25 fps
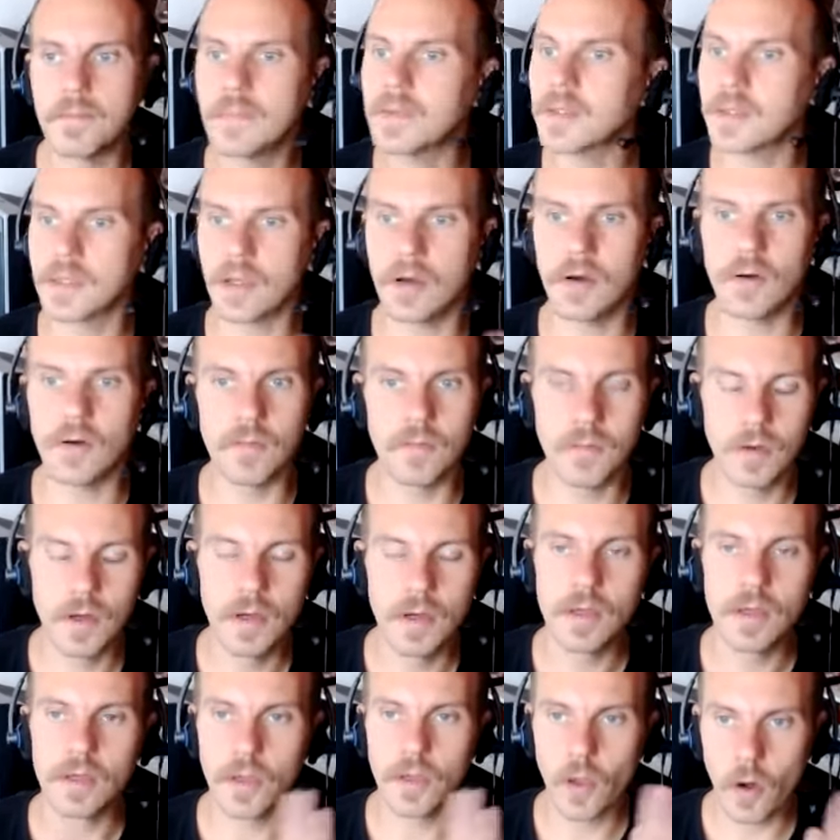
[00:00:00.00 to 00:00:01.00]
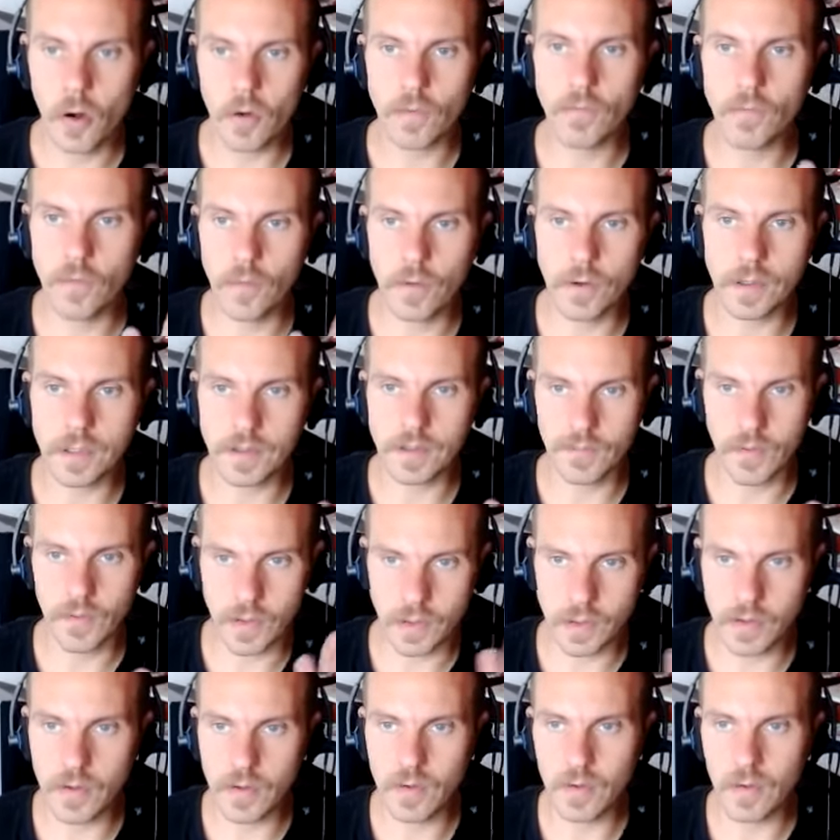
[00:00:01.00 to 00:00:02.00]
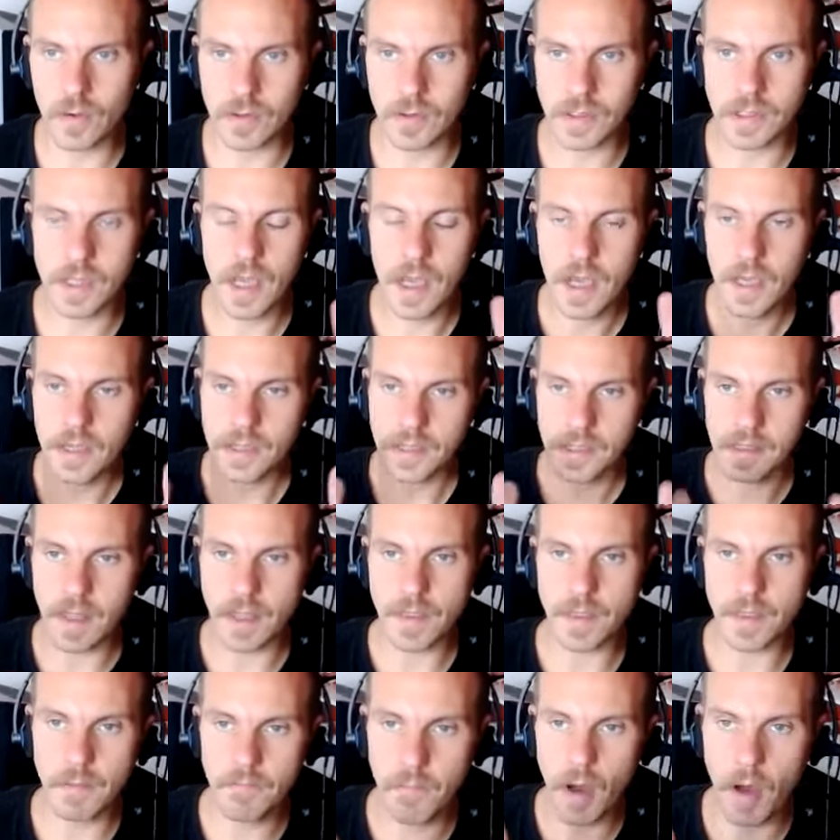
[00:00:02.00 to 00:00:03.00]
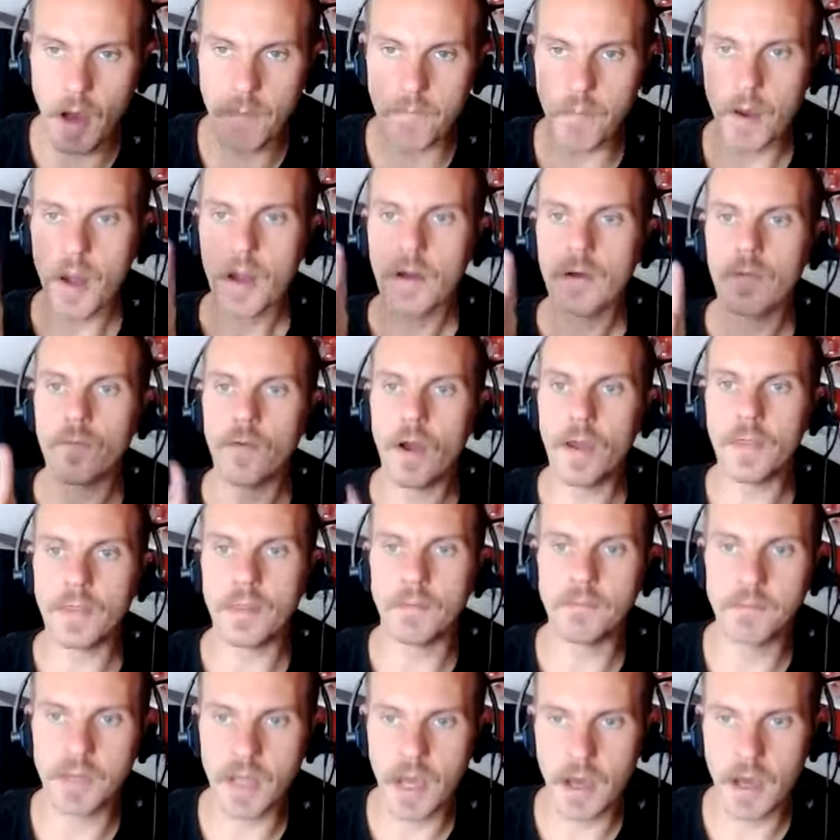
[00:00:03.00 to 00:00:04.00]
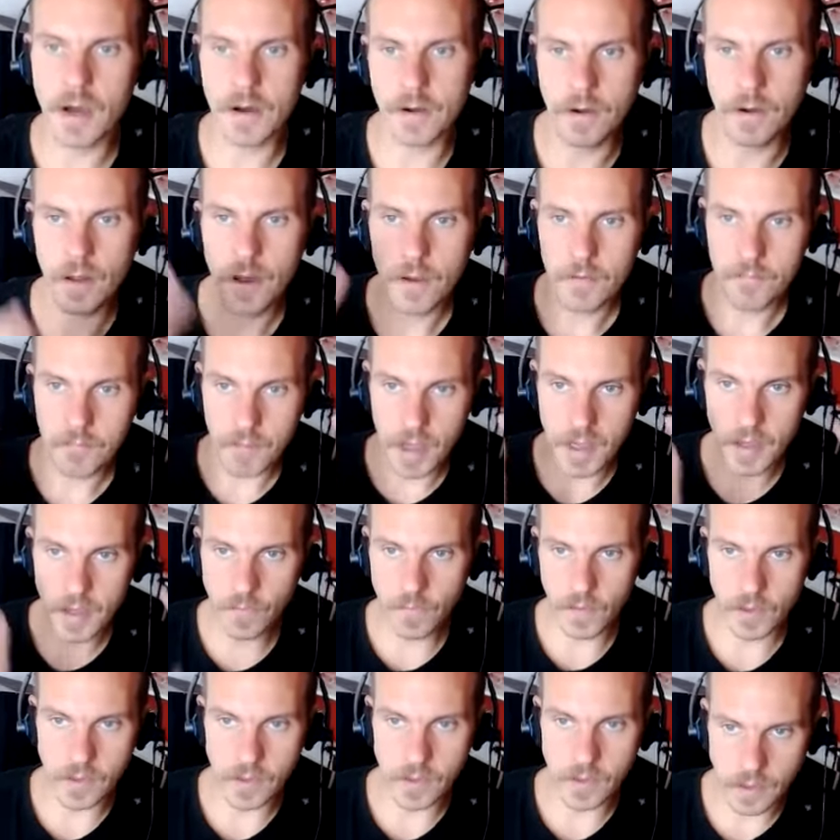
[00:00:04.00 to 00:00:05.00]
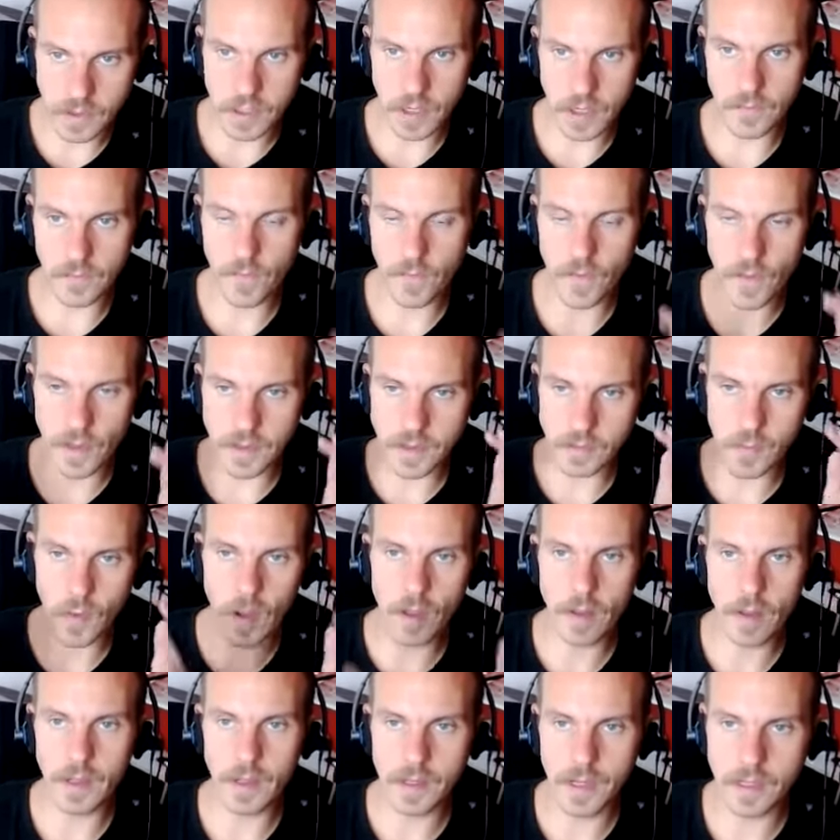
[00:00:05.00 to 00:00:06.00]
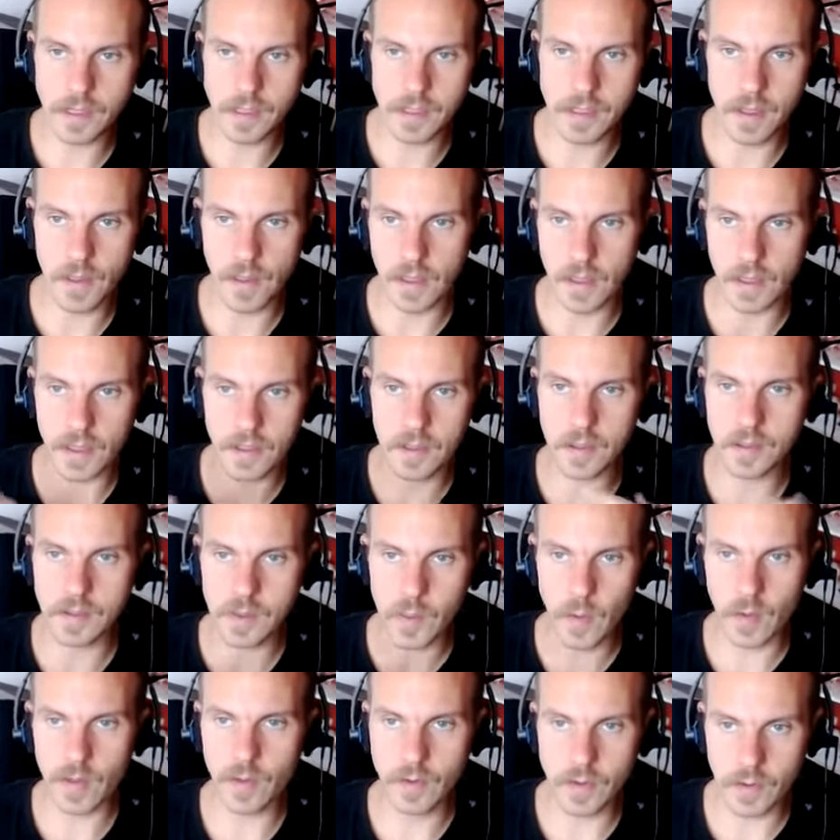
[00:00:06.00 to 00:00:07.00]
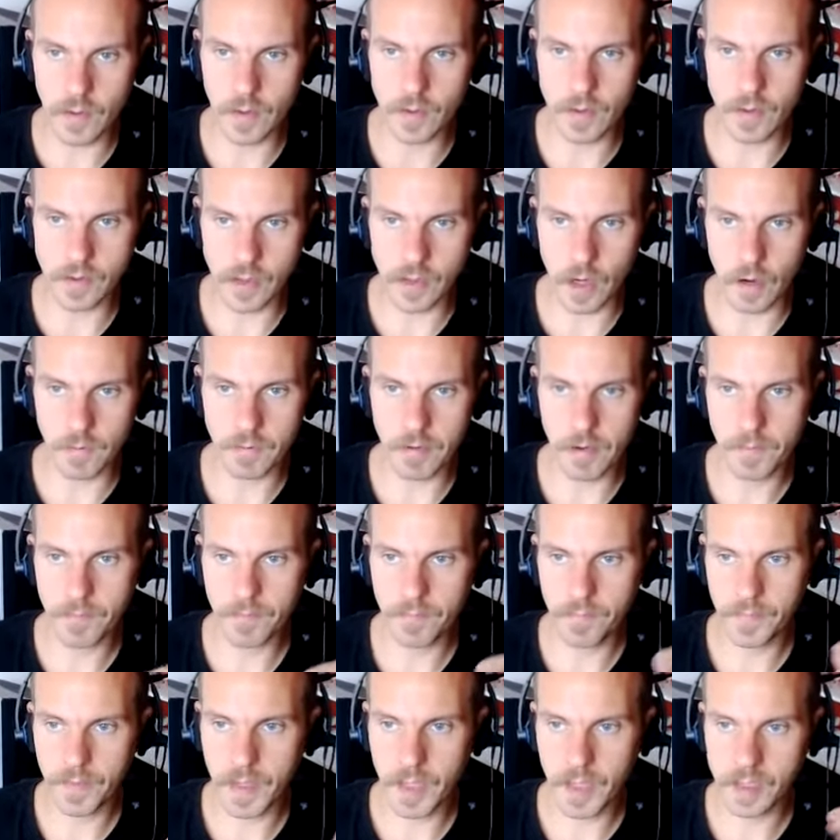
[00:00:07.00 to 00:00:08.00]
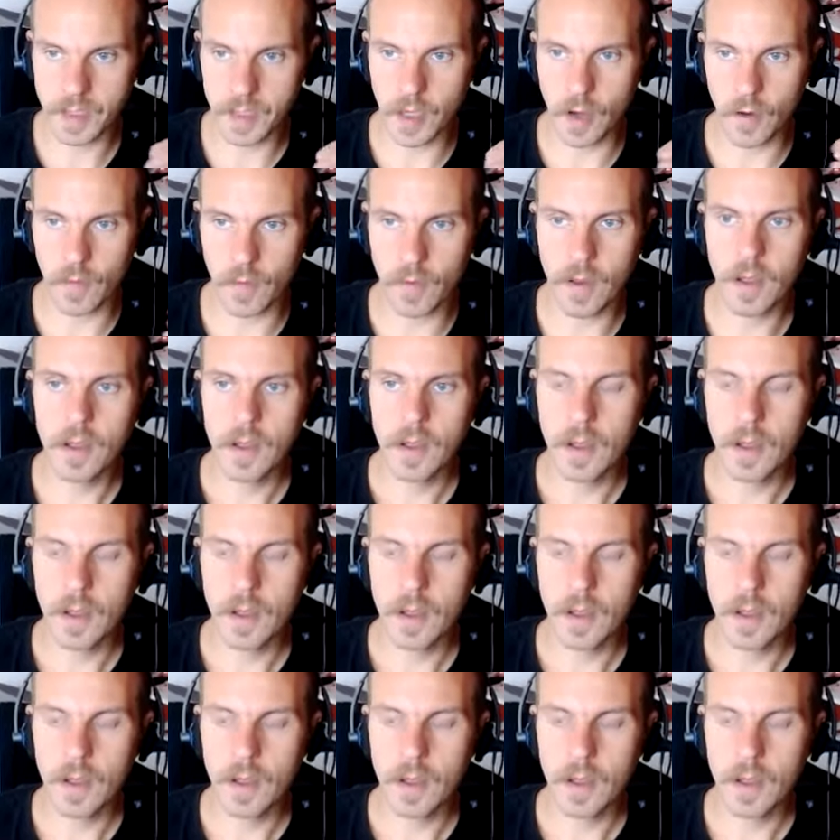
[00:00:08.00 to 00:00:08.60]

So your rules for the tools, set them up, write them down, make a resource out of it that's well indexed that they can use while they're doing the job. So